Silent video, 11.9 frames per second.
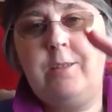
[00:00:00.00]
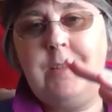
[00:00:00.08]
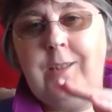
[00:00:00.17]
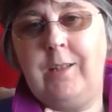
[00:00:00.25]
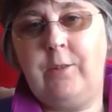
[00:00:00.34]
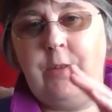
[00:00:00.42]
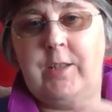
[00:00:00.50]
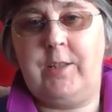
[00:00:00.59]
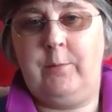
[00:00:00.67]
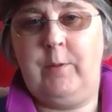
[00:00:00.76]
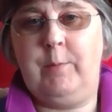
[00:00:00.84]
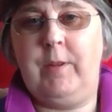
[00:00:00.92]

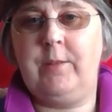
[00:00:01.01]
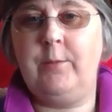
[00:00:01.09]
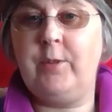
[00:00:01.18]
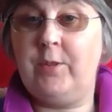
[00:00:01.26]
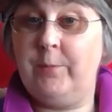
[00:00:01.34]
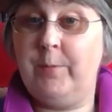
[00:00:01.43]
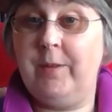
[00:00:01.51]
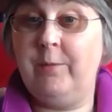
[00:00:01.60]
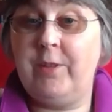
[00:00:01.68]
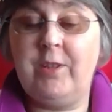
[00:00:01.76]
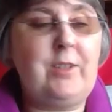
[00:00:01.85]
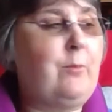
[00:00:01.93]
decrease a wee bit,
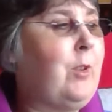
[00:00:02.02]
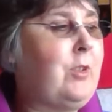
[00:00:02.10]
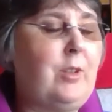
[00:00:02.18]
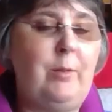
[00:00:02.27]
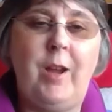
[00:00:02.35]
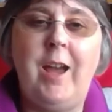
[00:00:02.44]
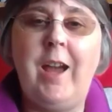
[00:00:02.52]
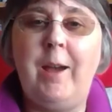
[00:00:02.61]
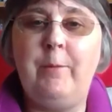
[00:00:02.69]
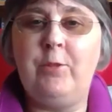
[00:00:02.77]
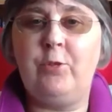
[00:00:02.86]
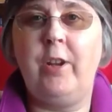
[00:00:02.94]
which I
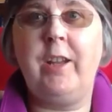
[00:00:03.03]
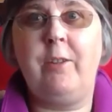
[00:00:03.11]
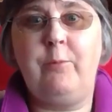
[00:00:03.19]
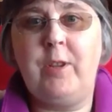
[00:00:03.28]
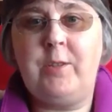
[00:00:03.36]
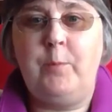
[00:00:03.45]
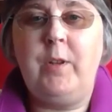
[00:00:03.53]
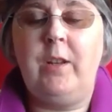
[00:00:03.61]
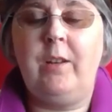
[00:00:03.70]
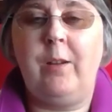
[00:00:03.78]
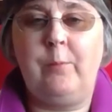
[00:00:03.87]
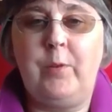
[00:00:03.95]
have enjoyed. It's
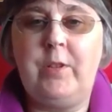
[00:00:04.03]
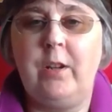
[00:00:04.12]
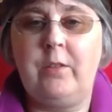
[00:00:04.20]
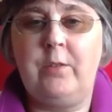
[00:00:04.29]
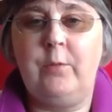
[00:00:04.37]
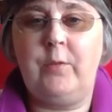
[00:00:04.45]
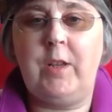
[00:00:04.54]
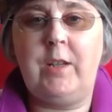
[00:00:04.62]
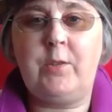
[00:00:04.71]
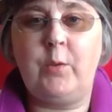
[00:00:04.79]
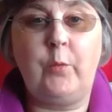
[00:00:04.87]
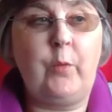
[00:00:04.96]
been a productive
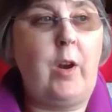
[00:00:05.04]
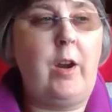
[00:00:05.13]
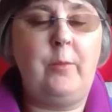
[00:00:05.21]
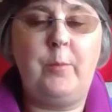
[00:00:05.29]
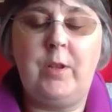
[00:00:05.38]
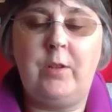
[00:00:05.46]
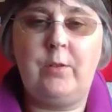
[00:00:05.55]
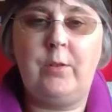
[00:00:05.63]
day so far. I've been